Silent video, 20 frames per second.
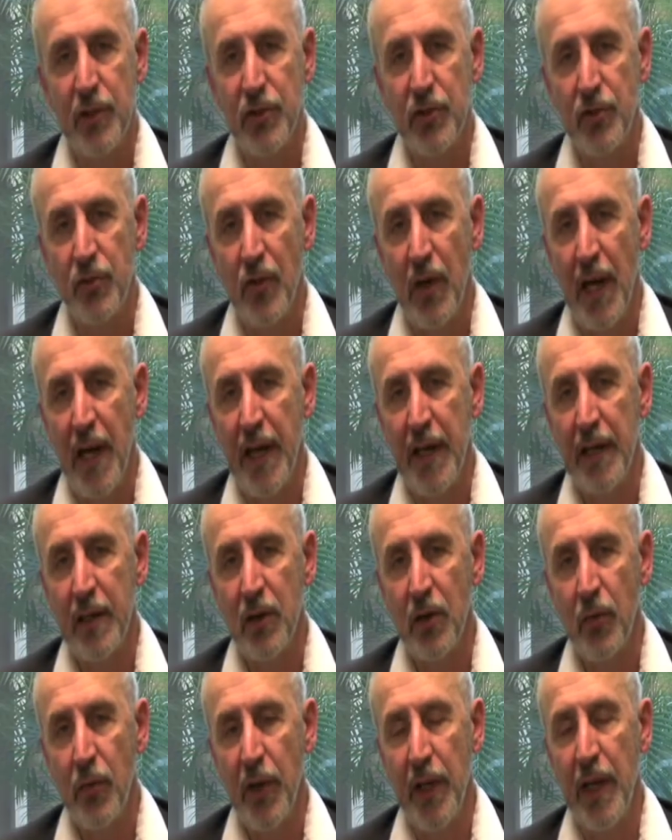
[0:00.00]
to try
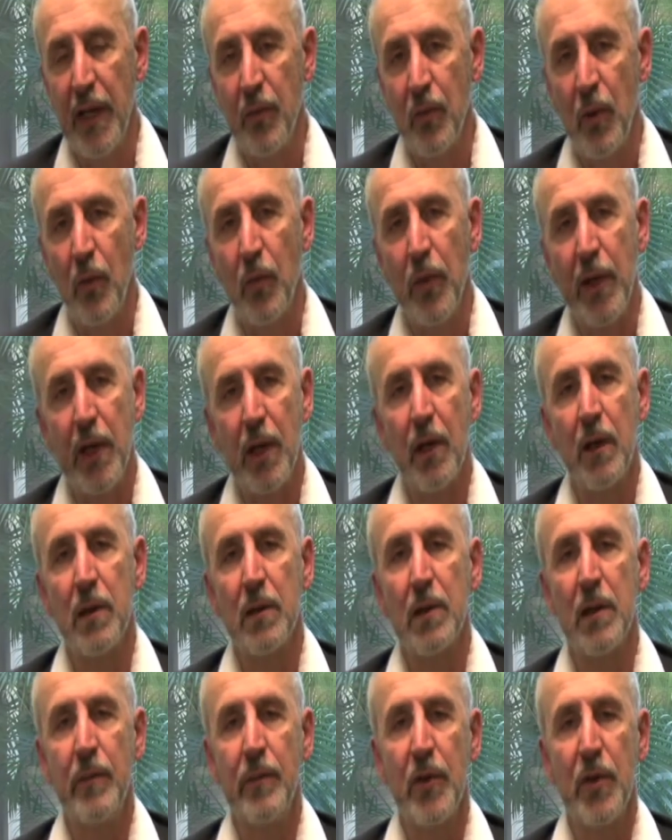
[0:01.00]
and create what we call
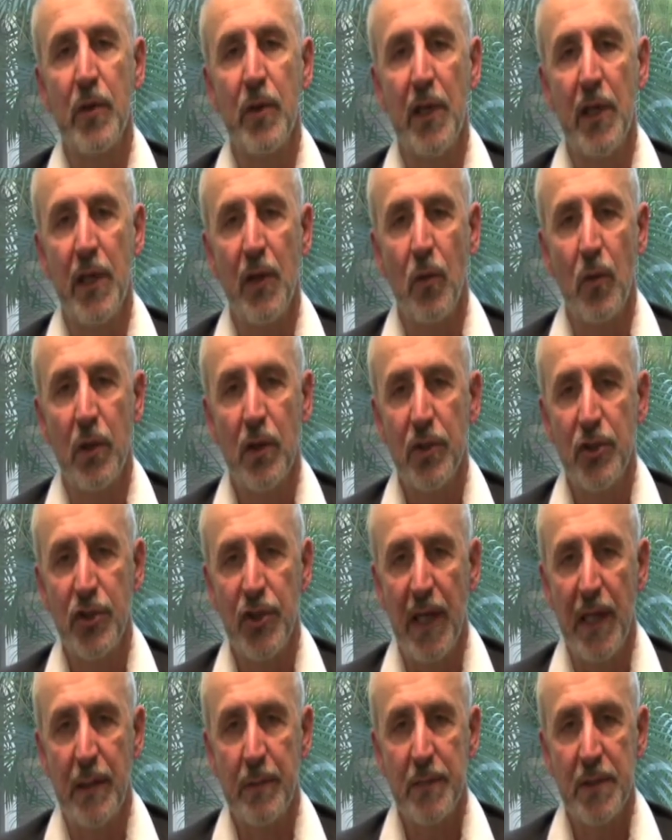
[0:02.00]
community
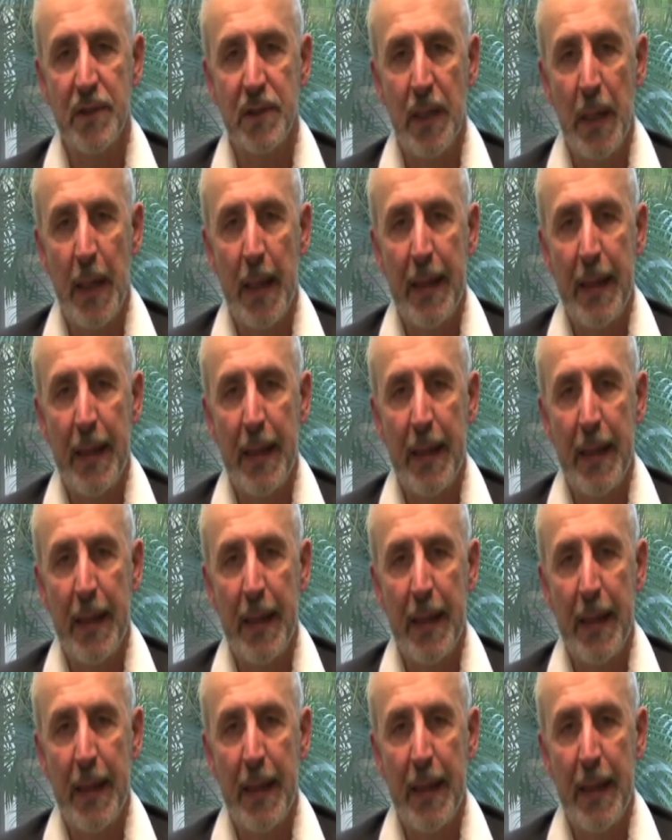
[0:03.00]
workshops.